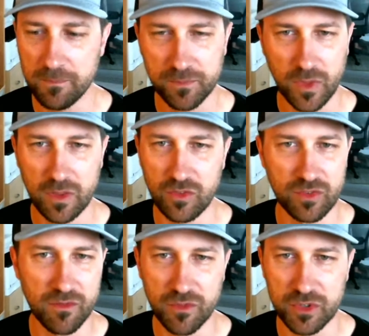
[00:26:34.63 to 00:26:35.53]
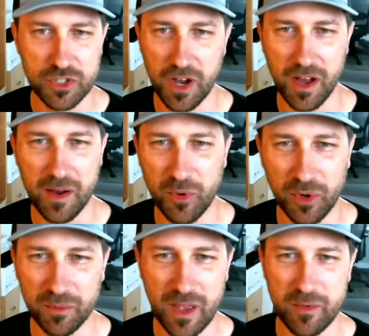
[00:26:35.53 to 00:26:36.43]
this is their first job,
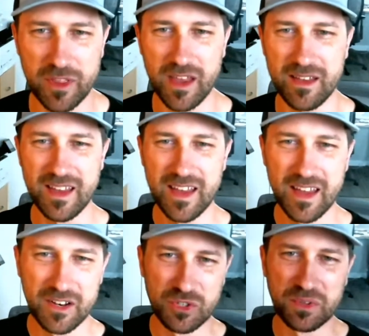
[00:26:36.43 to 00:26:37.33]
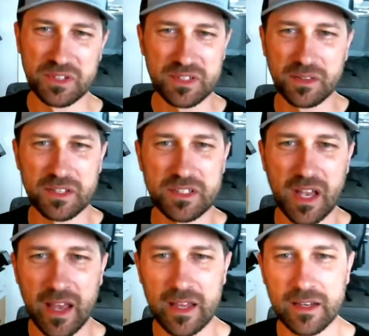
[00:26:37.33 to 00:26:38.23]
or maybe they do this on the
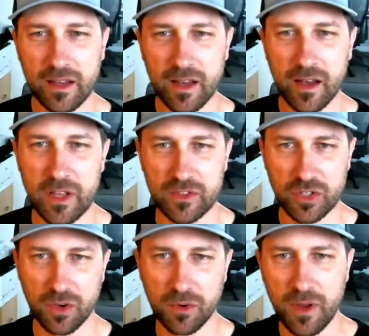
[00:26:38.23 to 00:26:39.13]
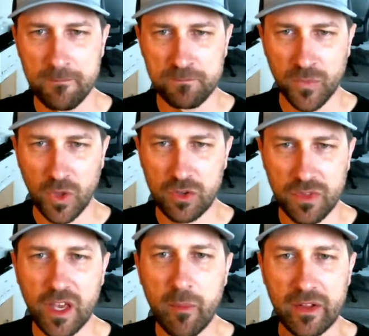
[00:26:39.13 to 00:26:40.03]
side. And so you
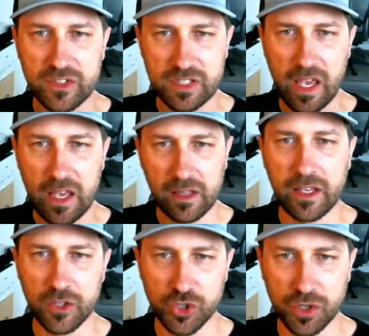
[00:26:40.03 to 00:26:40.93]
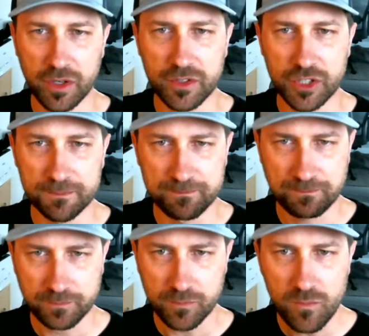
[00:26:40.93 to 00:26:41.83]
think about scaling a church.
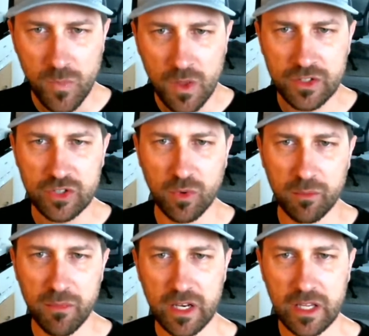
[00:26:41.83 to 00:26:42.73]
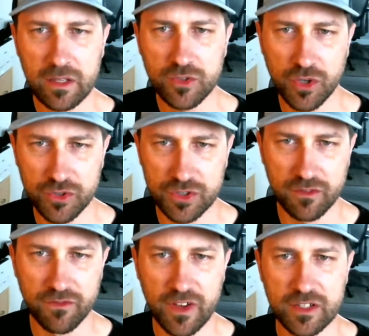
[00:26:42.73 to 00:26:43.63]
This is where many churches are
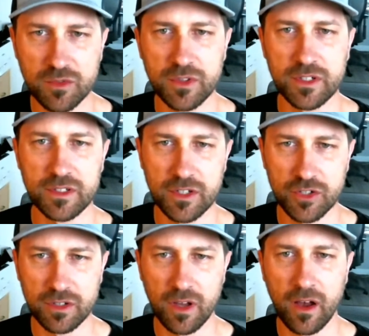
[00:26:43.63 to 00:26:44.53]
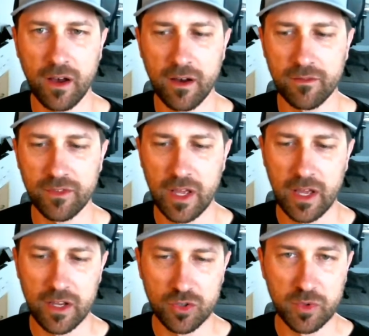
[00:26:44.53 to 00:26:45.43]
faced with the decision of,
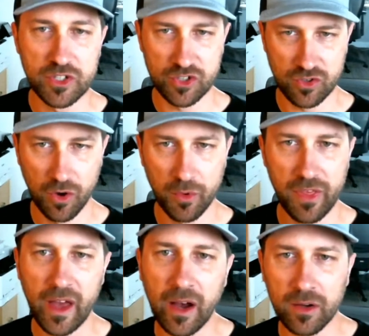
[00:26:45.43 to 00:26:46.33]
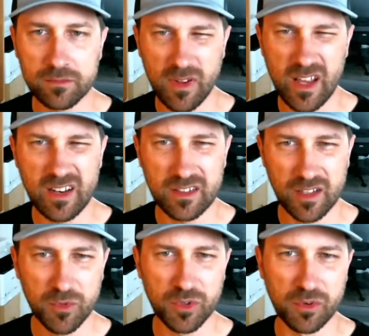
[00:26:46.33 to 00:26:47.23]
do we just go without, and in
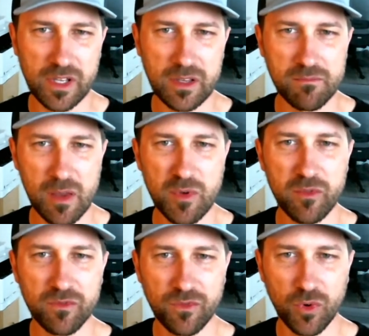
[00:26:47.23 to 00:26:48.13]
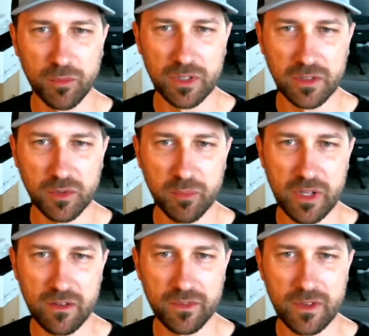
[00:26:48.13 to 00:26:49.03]
some degree, maybe even form a little bit
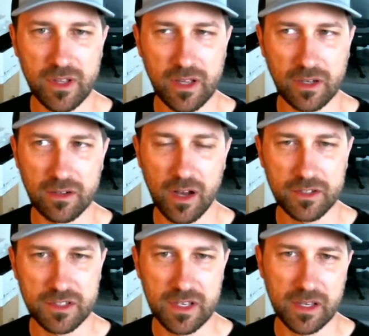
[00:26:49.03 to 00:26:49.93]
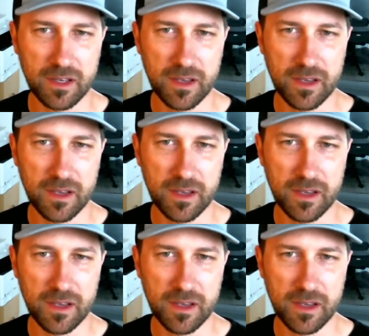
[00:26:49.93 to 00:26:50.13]
of an agnostic